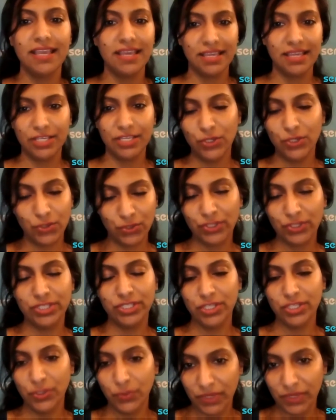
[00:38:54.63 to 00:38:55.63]
you're
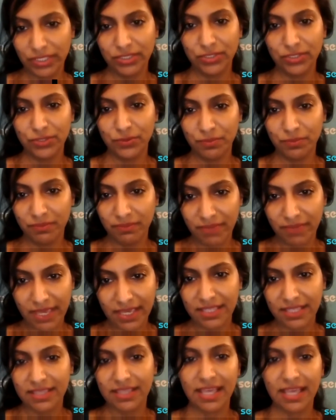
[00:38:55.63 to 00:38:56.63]
continuing to
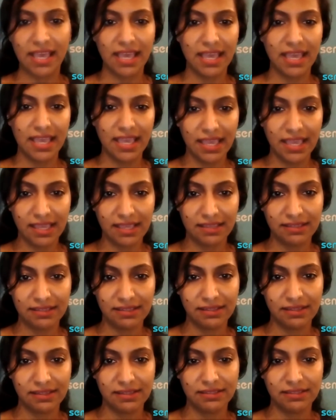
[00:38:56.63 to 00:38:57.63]
make the
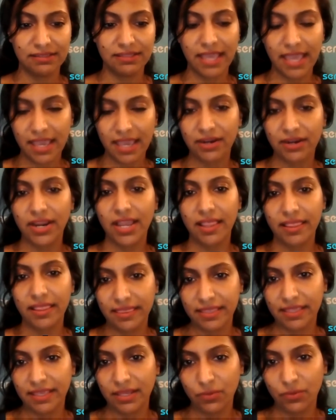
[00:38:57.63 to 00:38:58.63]
air
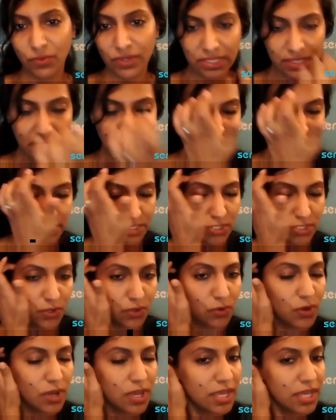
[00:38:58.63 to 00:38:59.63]
healthy and whatnot.
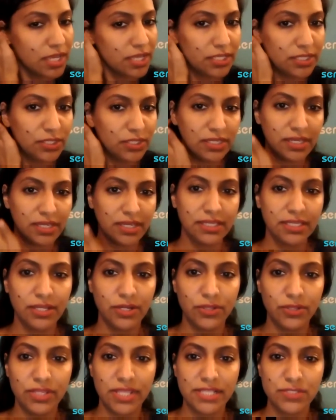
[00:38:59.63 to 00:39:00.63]
So
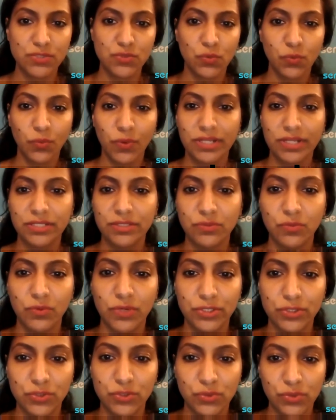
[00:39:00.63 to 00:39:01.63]
that's
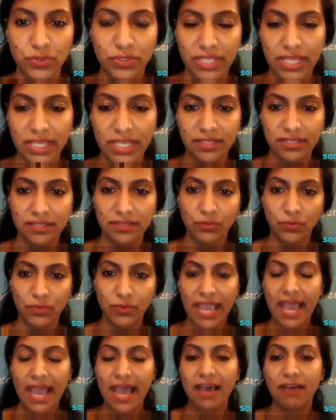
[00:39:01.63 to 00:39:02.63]
one tool that we
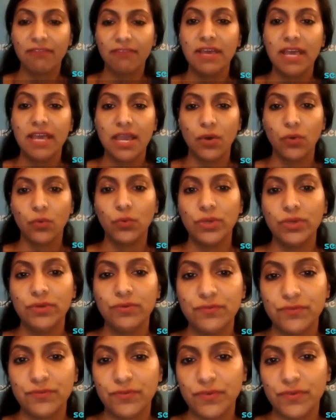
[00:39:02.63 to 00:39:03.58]
have. We've